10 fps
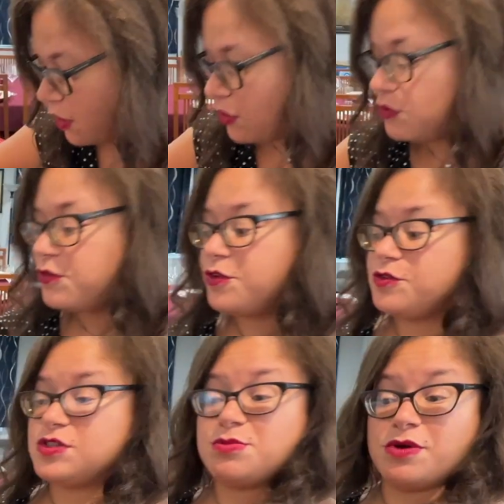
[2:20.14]
Whole
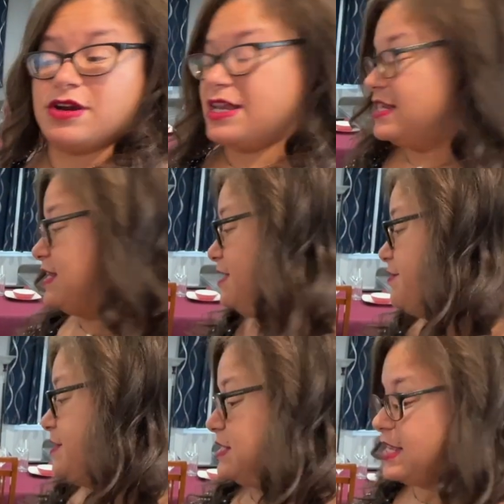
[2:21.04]
Foods Market in
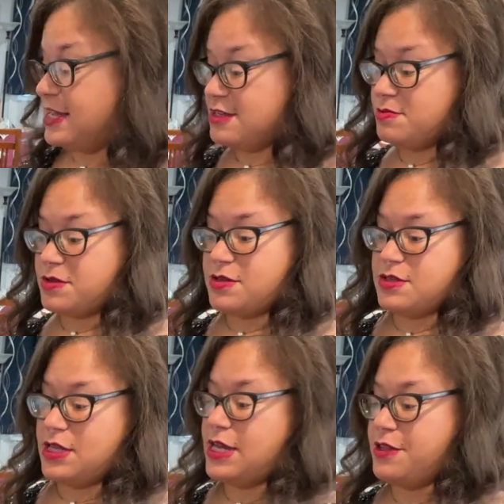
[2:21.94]
this case, because
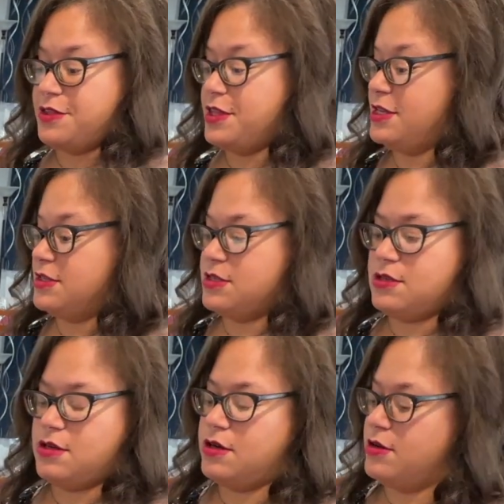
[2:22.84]
they have these
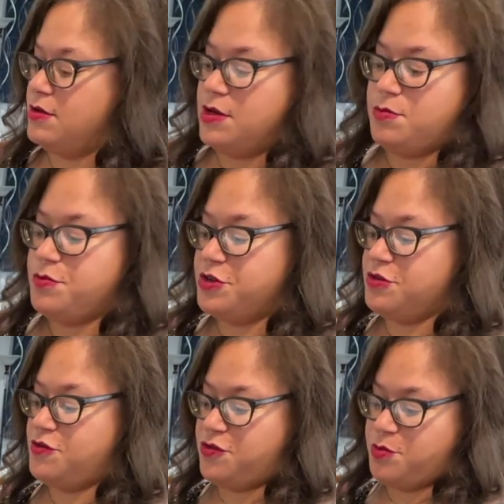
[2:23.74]

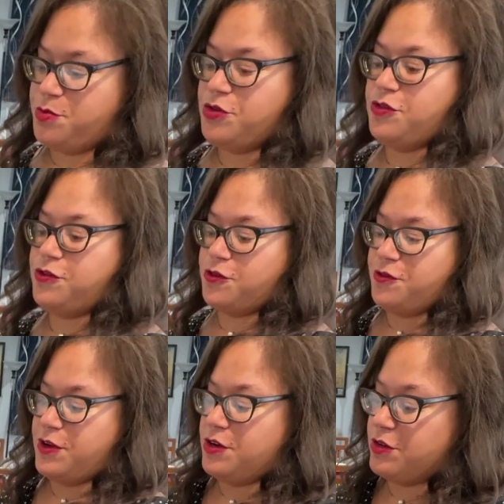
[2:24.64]
beautiful
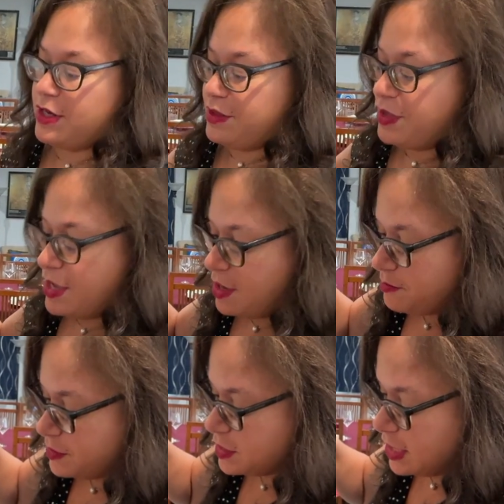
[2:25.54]
fingerling
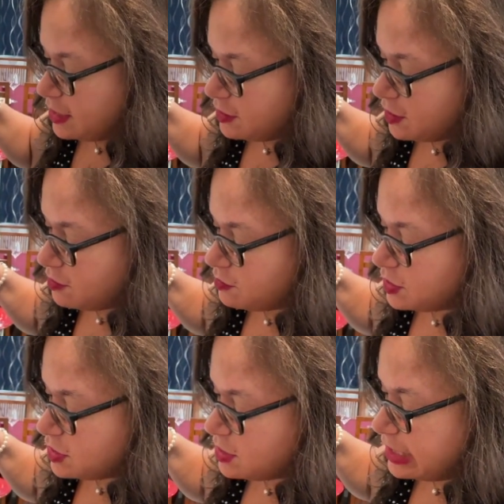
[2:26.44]

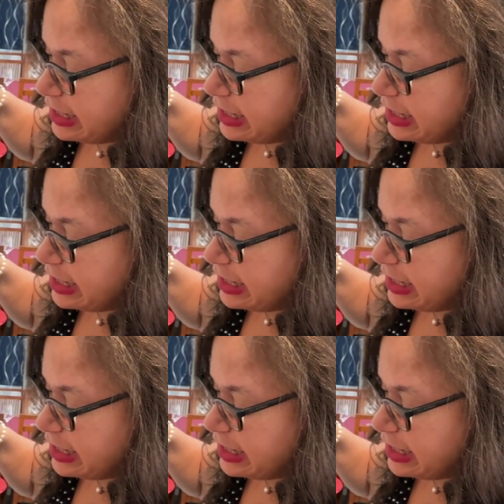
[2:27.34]
potatoes